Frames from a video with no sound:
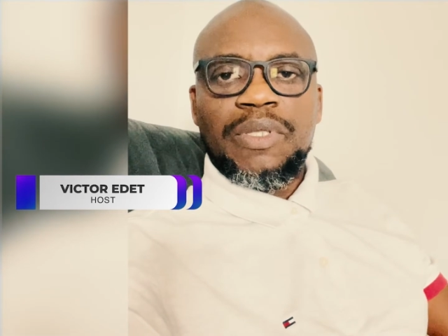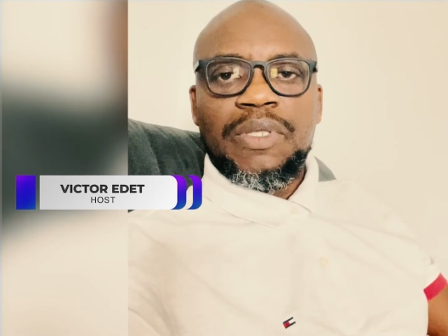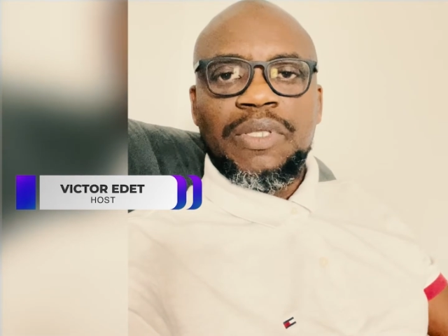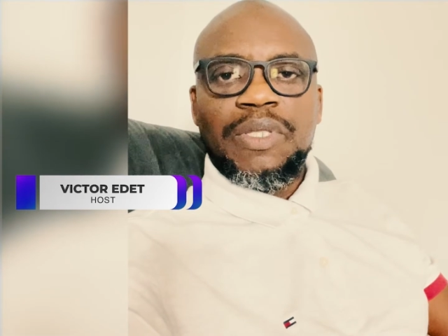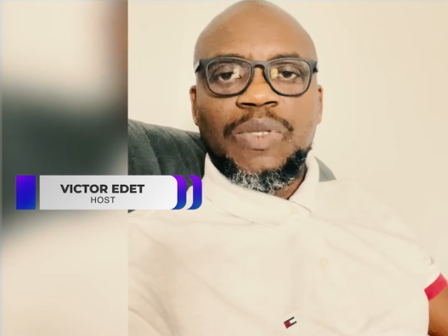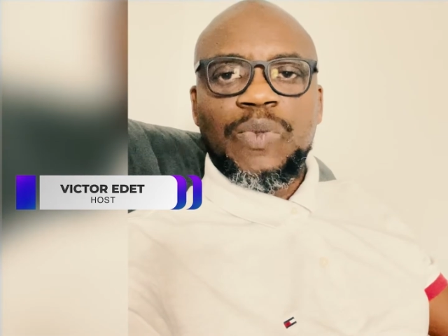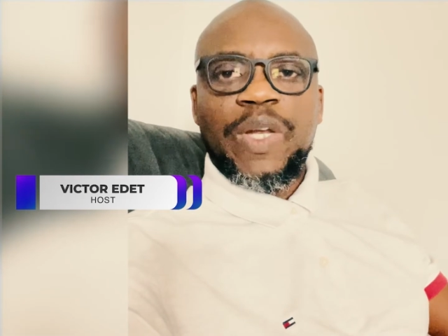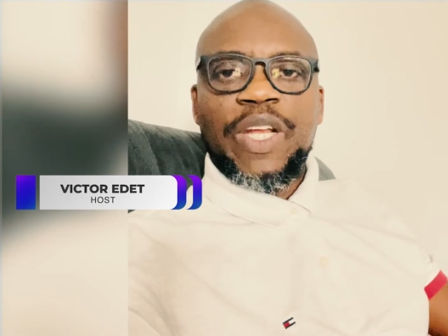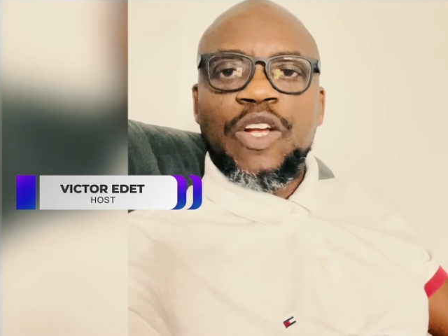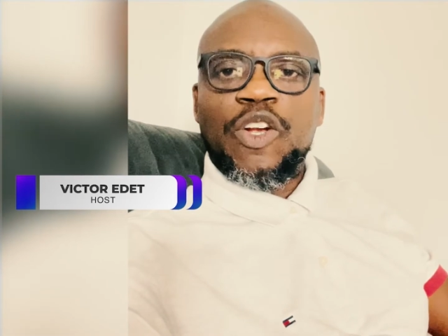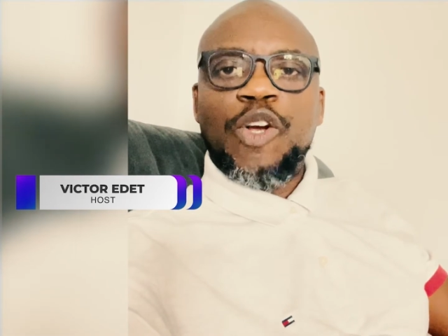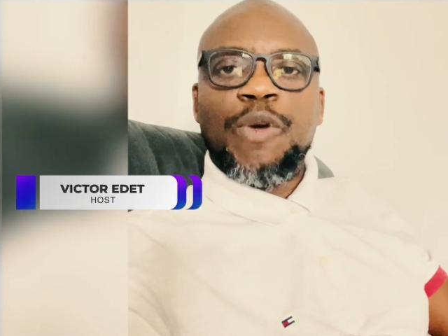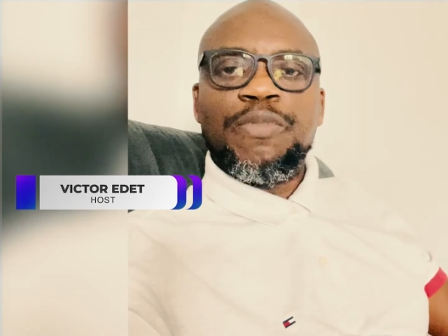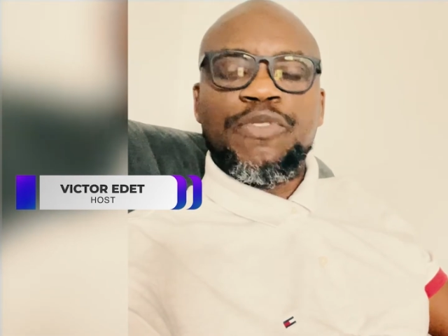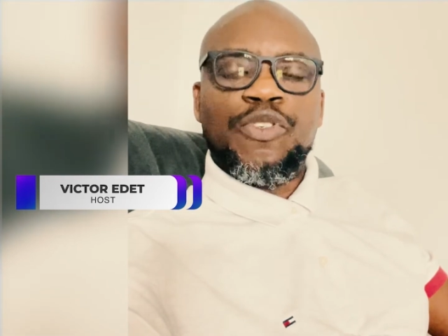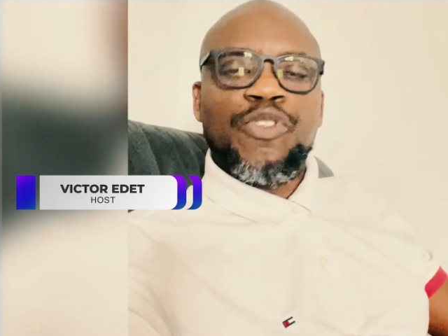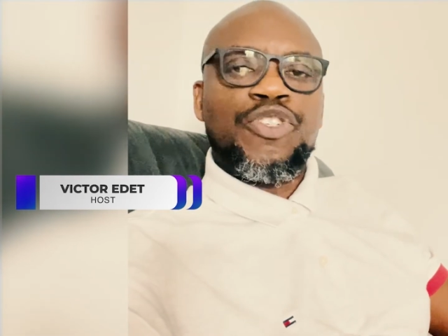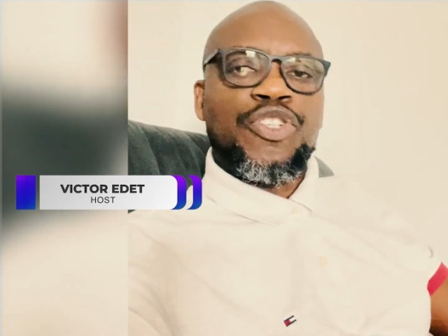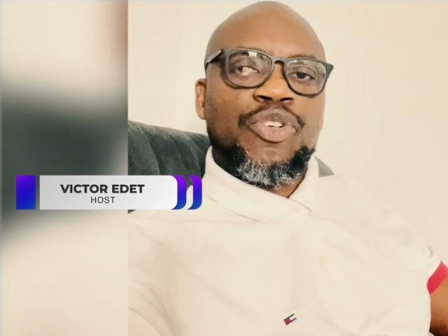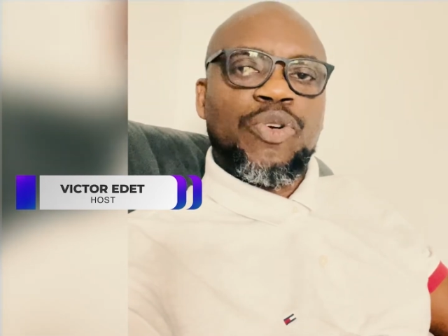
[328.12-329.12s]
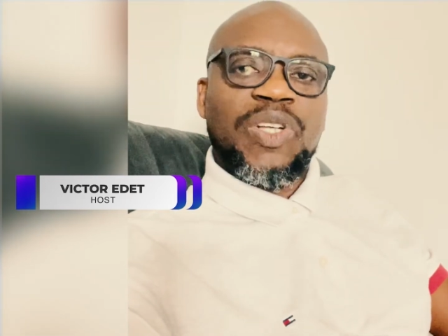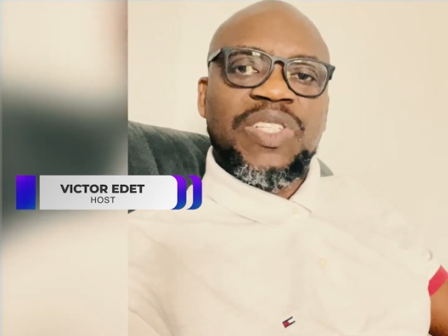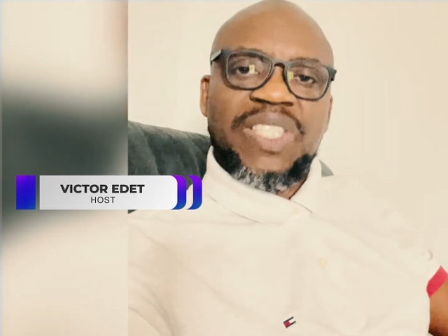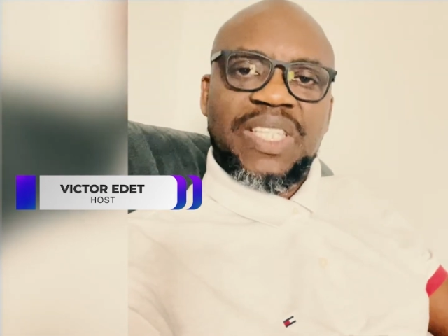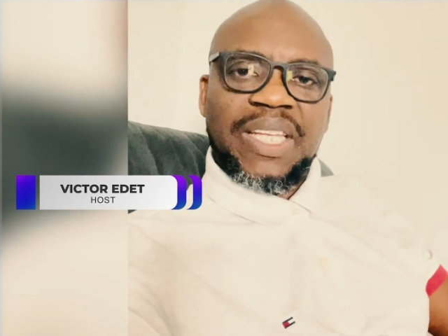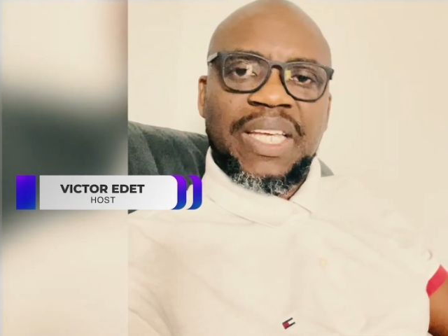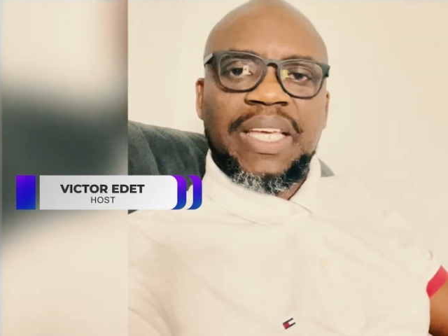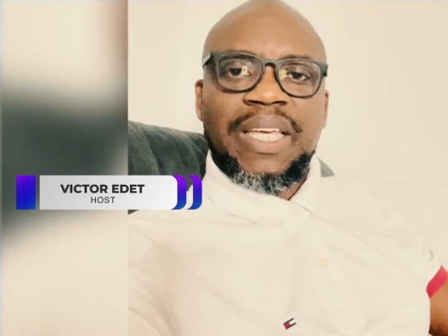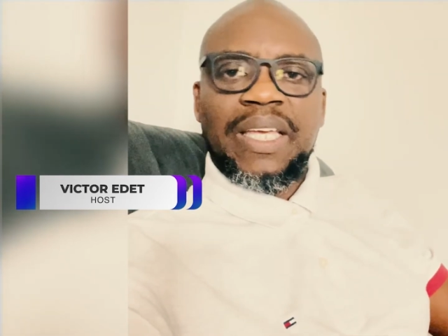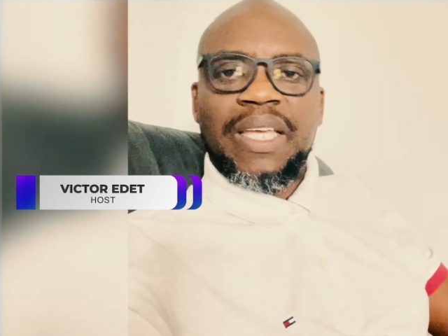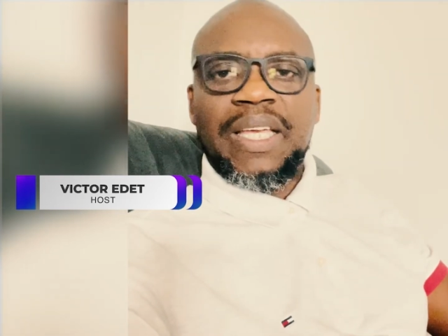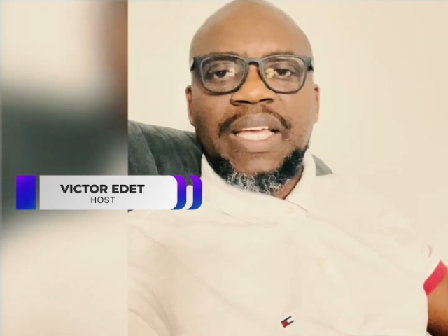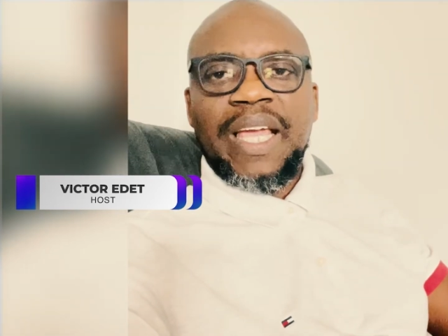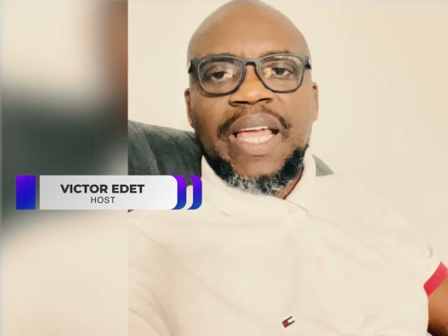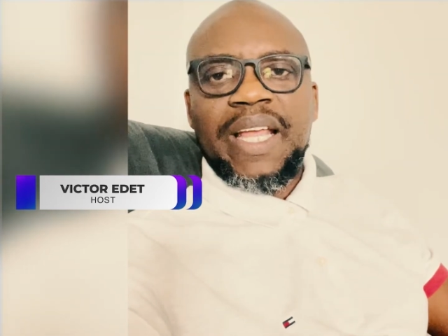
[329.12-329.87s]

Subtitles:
when it comes to trusting